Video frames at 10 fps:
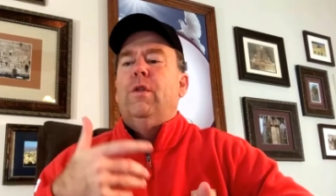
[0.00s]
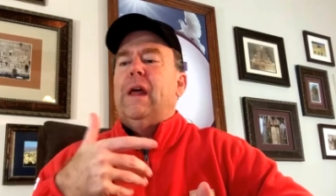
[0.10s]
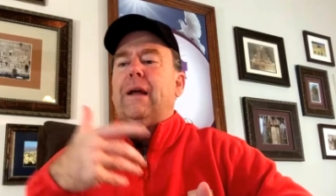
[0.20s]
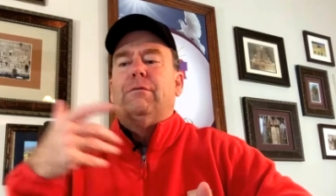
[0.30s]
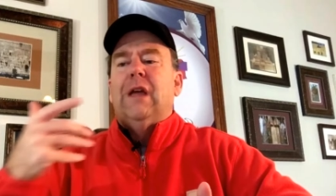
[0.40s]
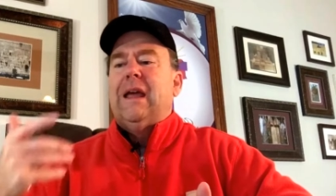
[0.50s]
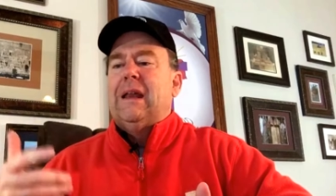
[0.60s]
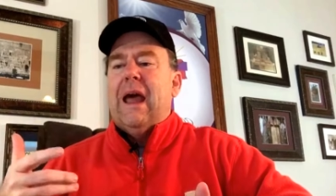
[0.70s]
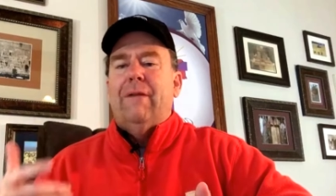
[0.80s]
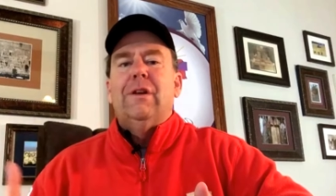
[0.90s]
that I've
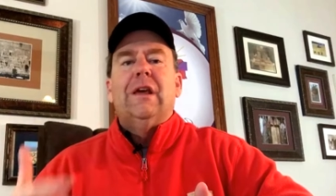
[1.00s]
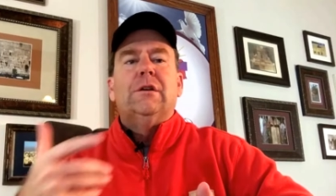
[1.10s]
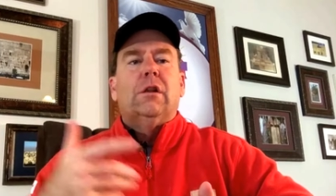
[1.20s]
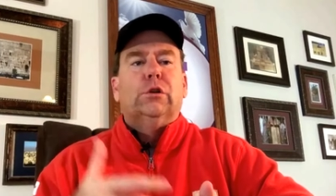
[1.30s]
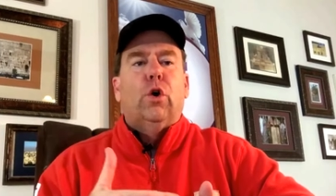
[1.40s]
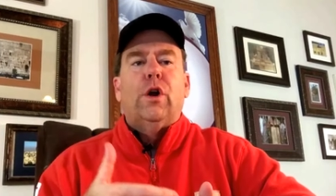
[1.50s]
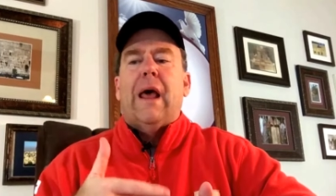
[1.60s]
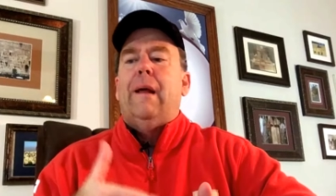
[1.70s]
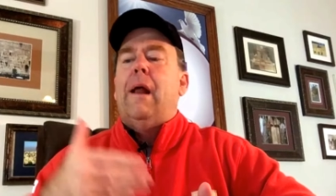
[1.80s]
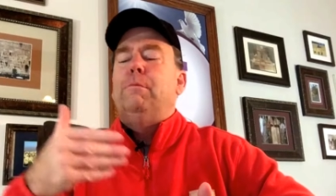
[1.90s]
taken everything to the Lord and
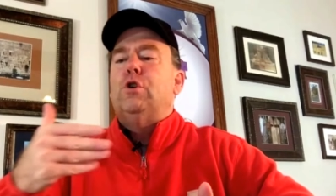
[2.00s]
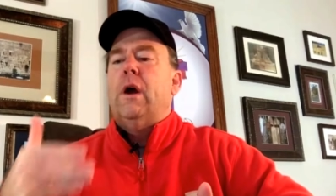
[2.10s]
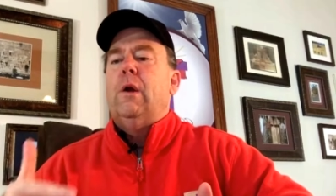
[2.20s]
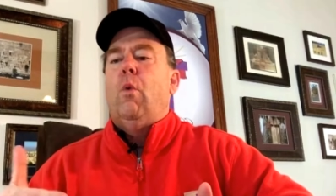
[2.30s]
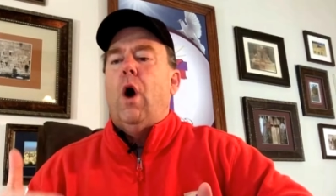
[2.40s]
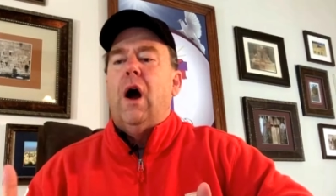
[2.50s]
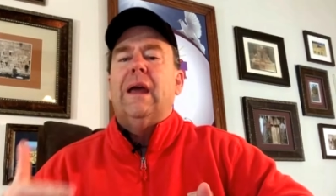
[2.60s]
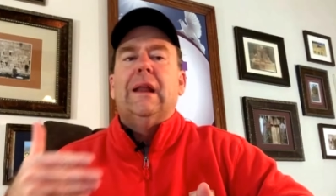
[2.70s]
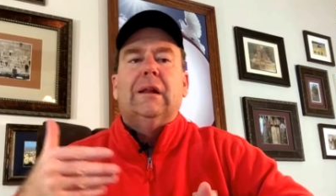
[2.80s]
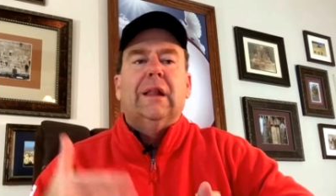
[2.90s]
I'm trying to walk
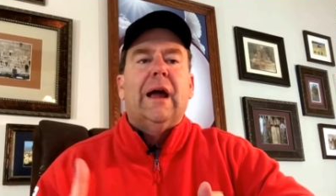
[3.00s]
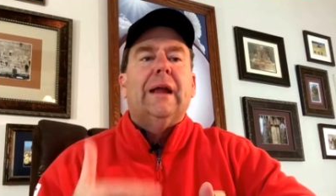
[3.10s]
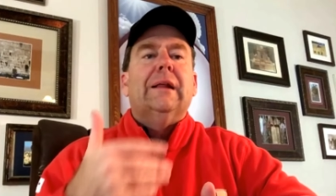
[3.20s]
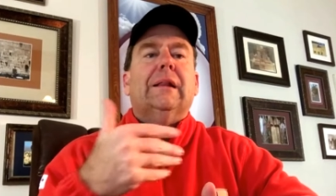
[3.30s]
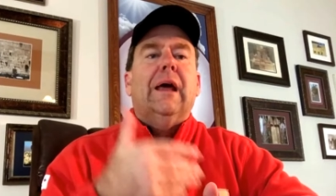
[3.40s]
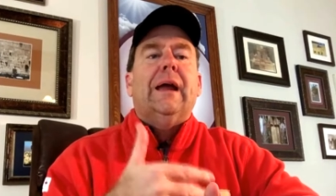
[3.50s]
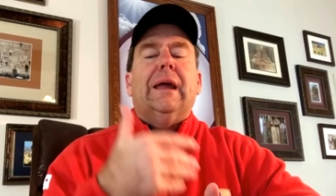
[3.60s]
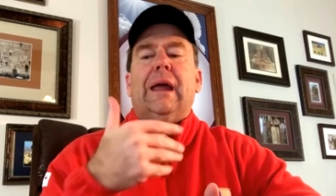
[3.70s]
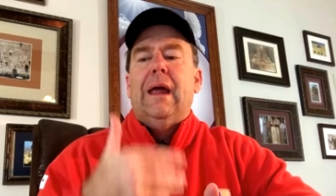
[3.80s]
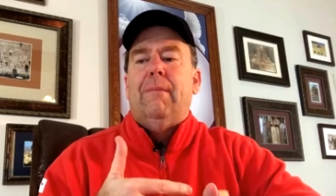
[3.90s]
in a light
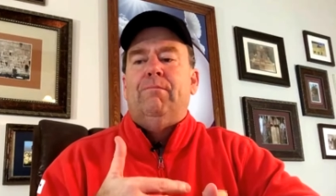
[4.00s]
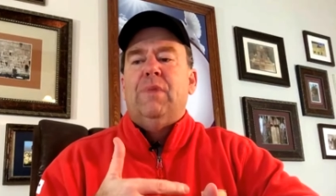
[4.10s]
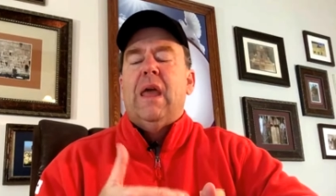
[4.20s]
like Him.